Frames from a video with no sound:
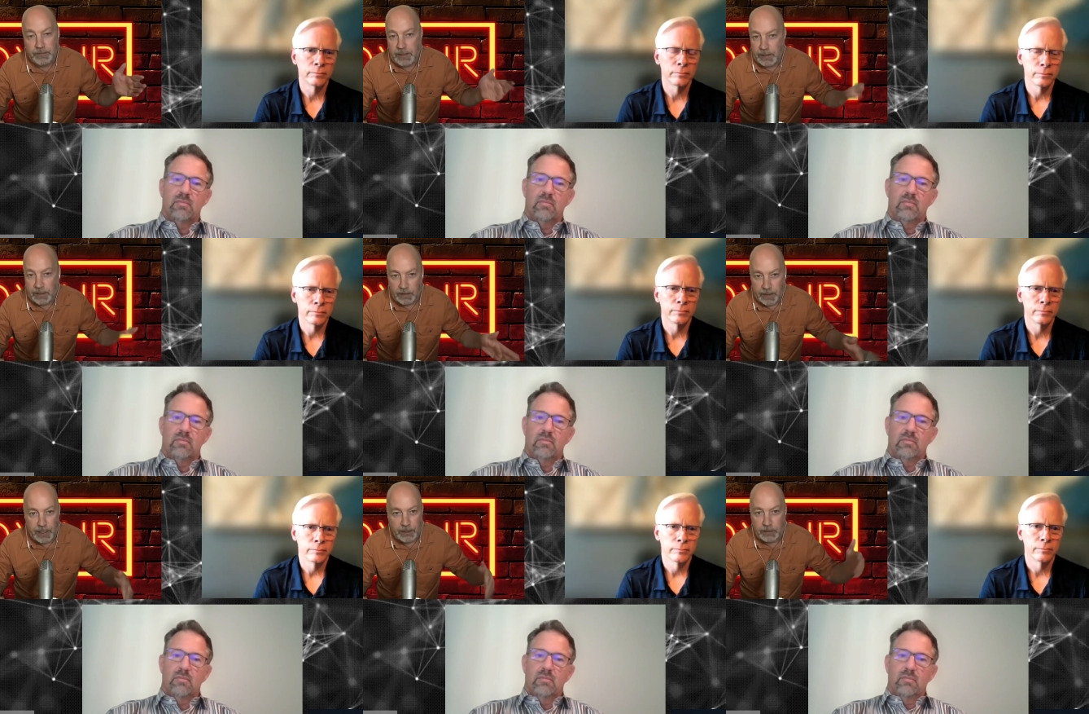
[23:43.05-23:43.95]
Speaker 1: data
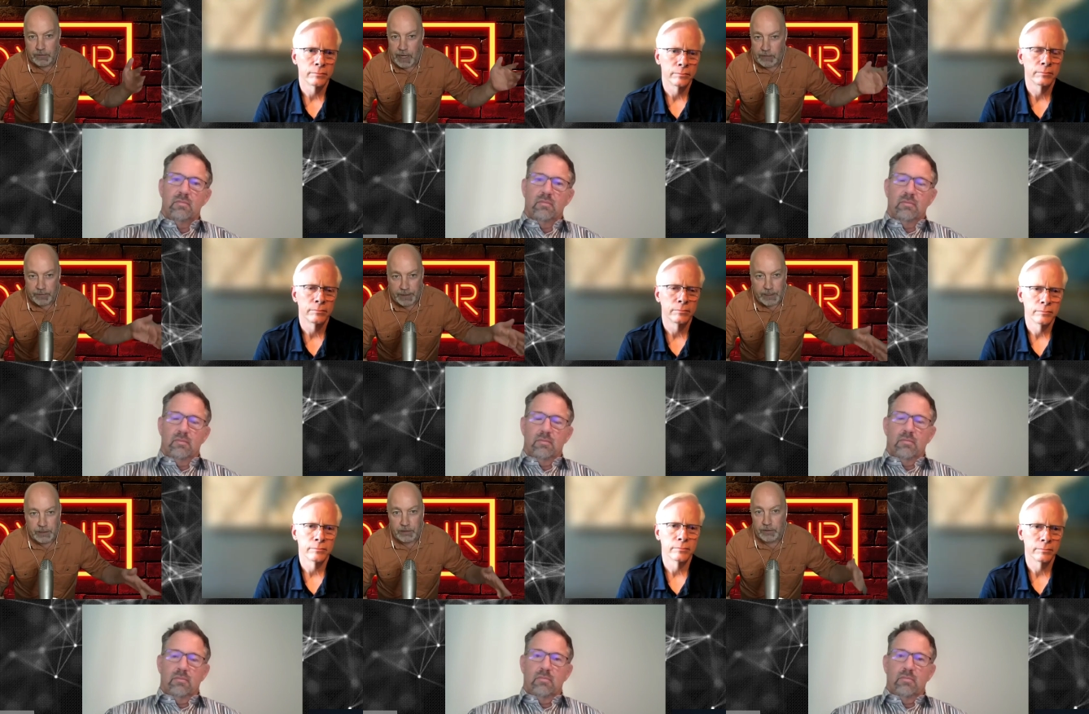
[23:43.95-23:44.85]
collection or
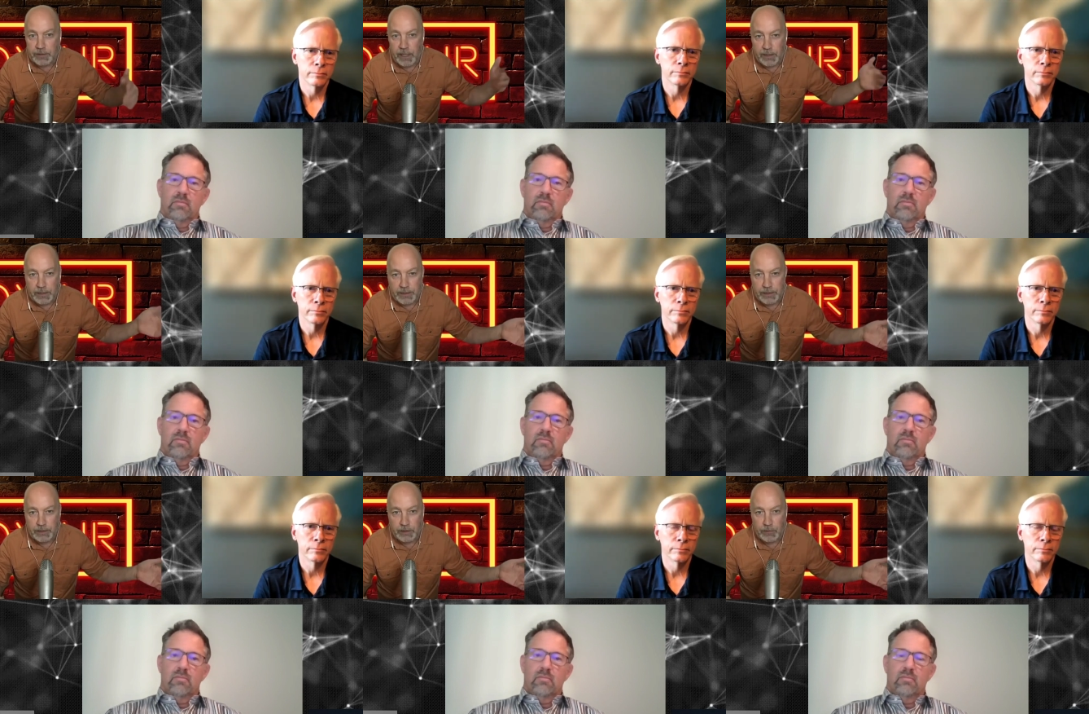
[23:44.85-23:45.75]
aggregation or
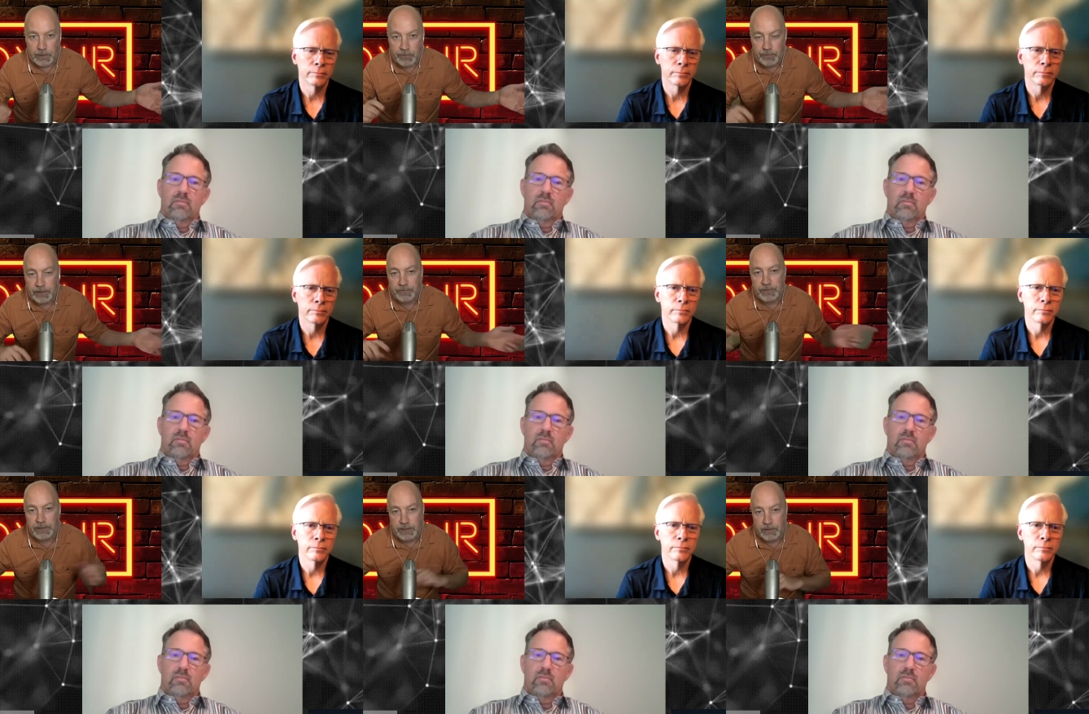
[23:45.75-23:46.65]
calculations or whatever to
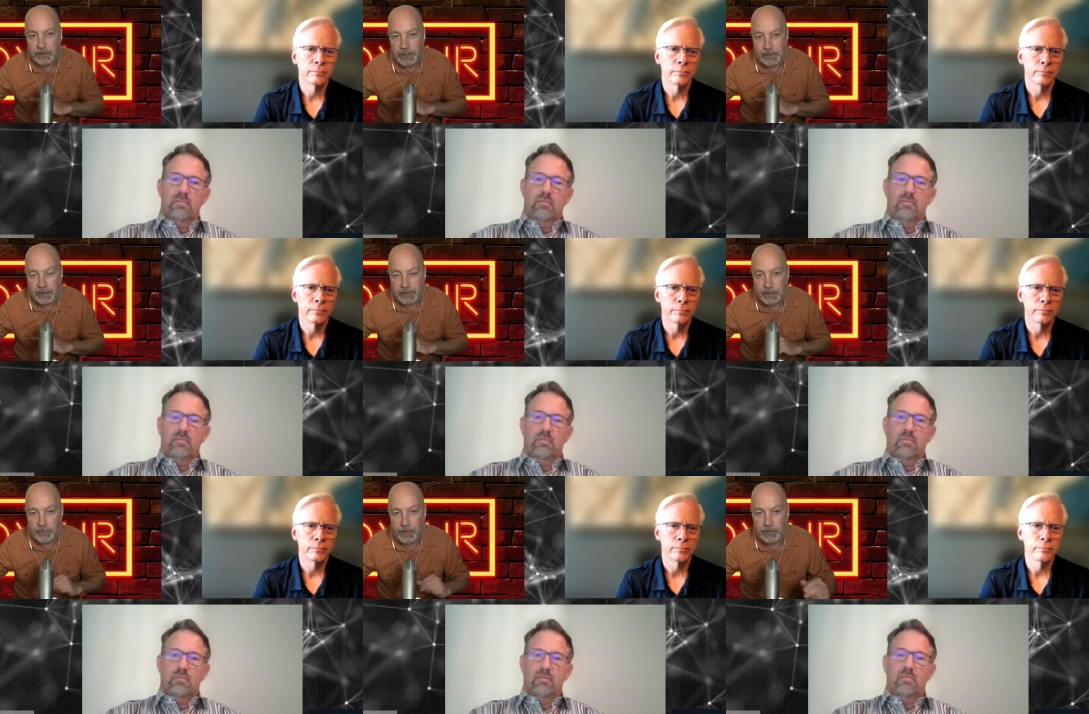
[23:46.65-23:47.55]
facilitate that is that
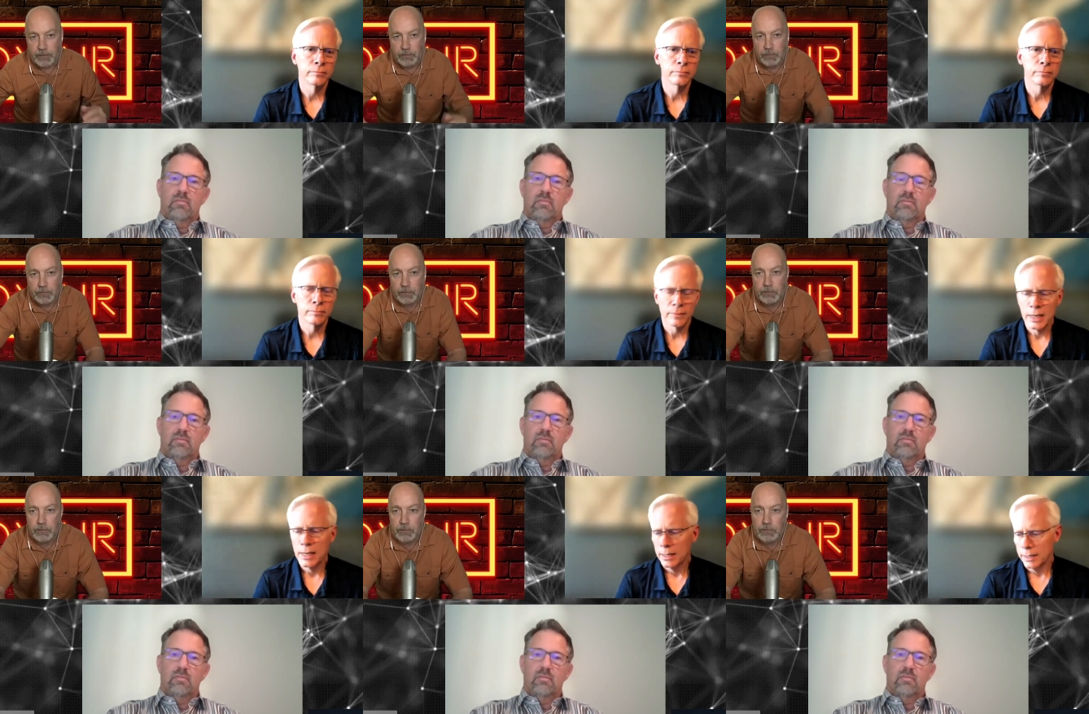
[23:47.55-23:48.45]
right
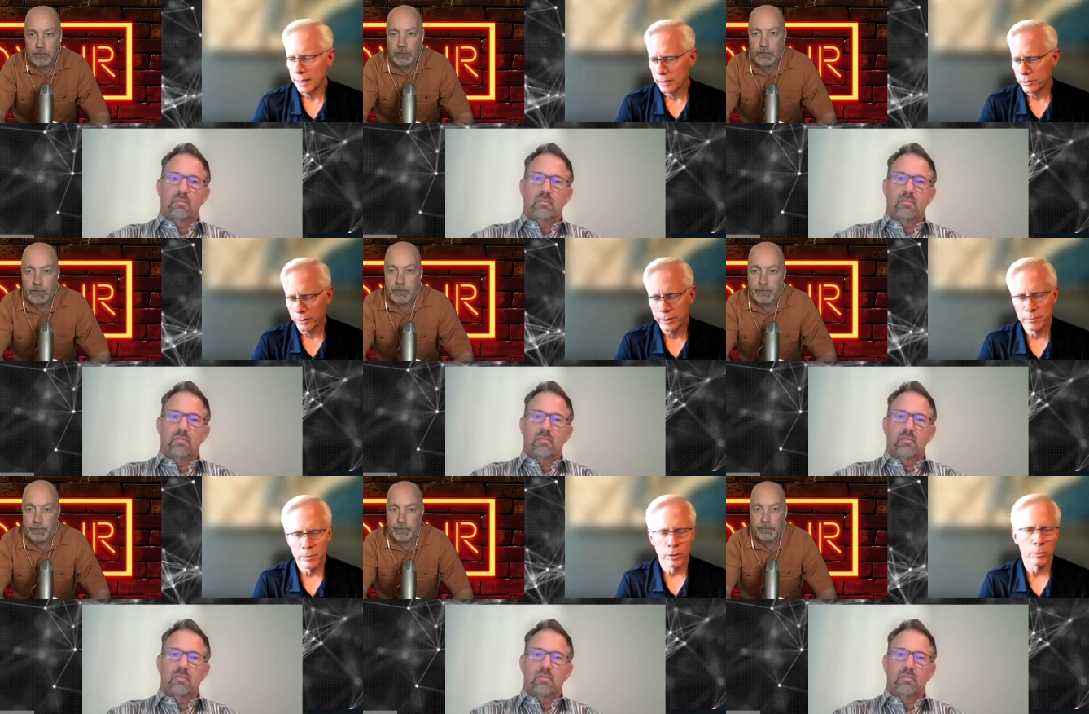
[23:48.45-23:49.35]
Speaker 2: yeah it's really
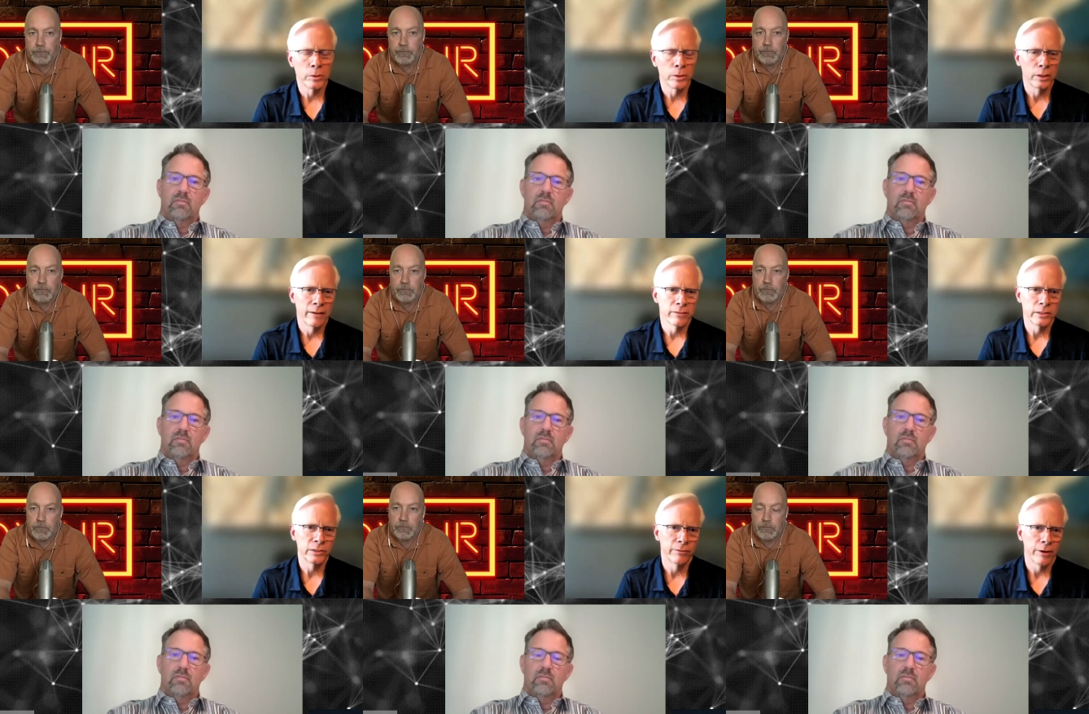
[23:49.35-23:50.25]
multiple
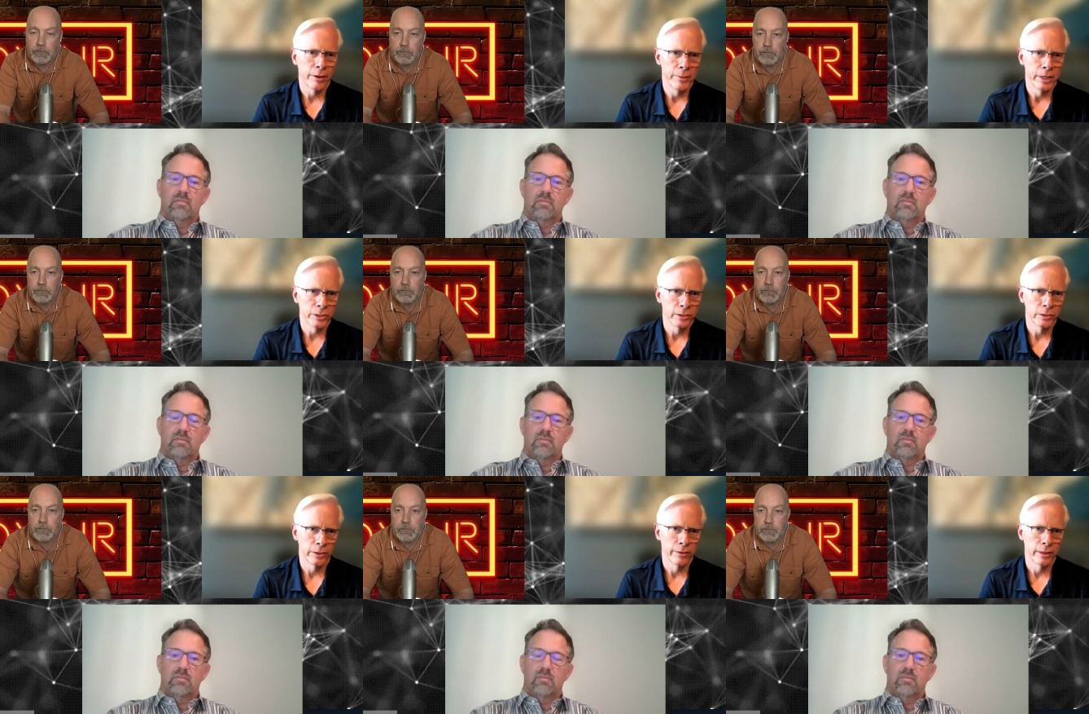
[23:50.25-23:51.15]
levels of automation
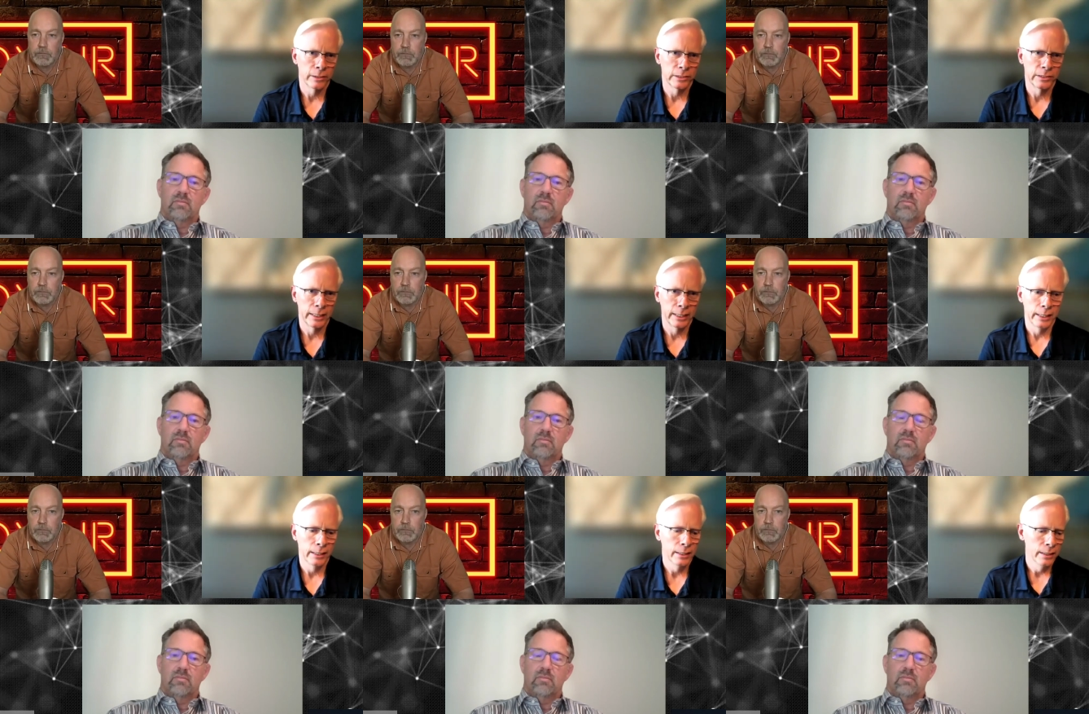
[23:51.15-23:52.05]
so there's
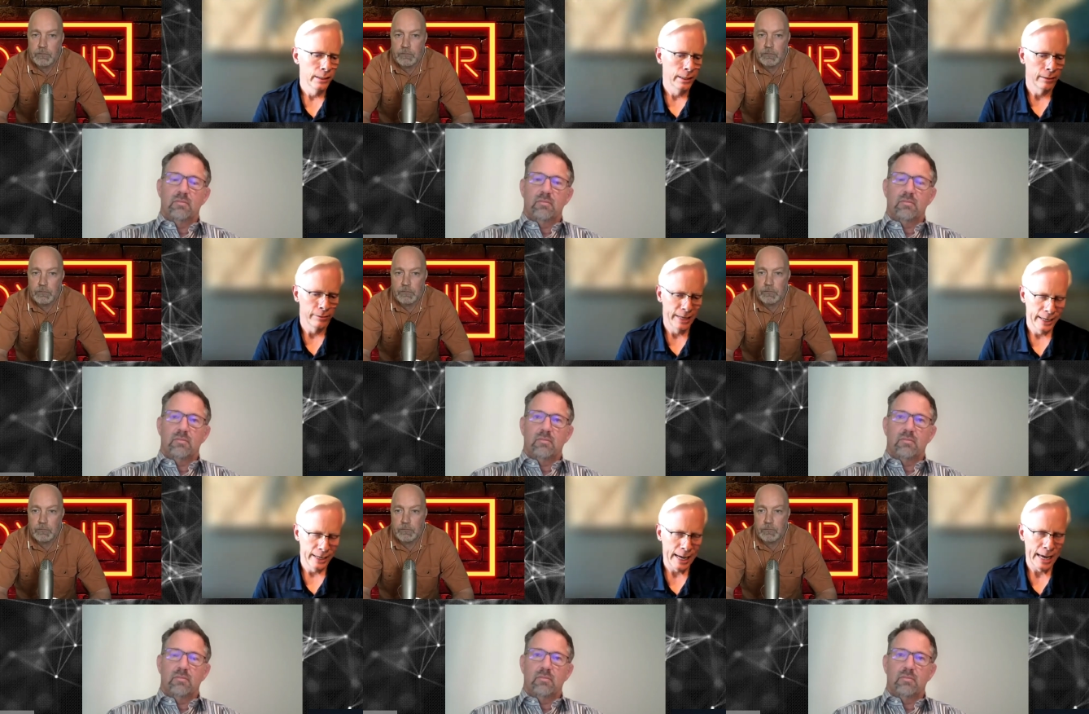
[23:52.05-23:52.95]
the you know,
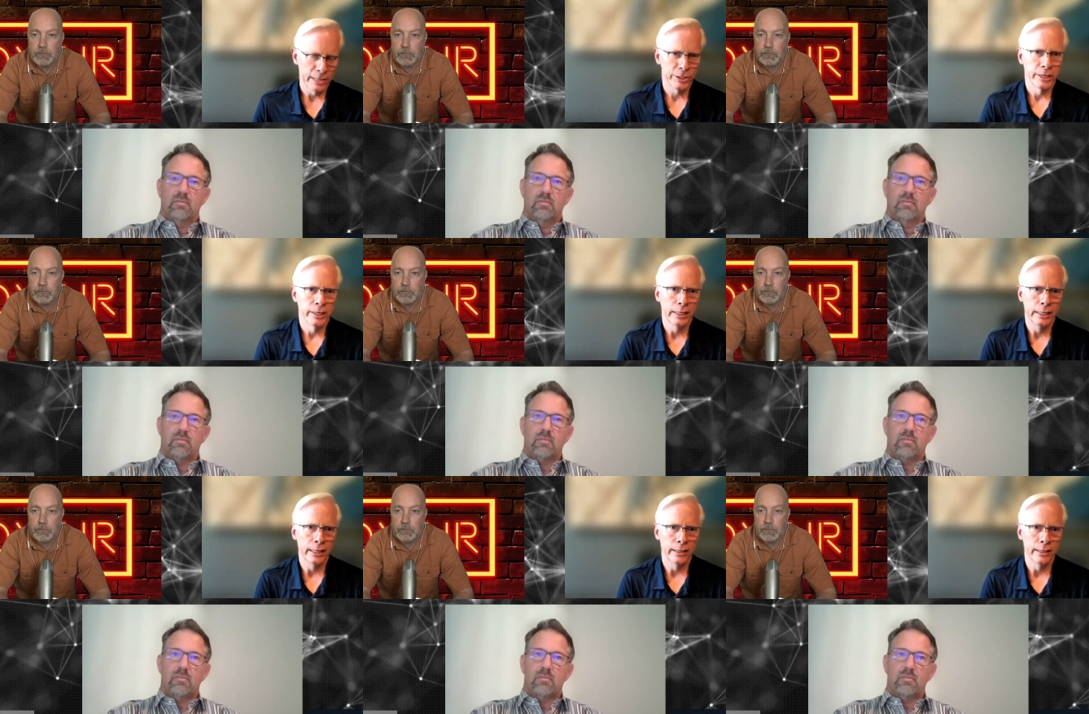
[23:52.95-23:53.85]
data caching and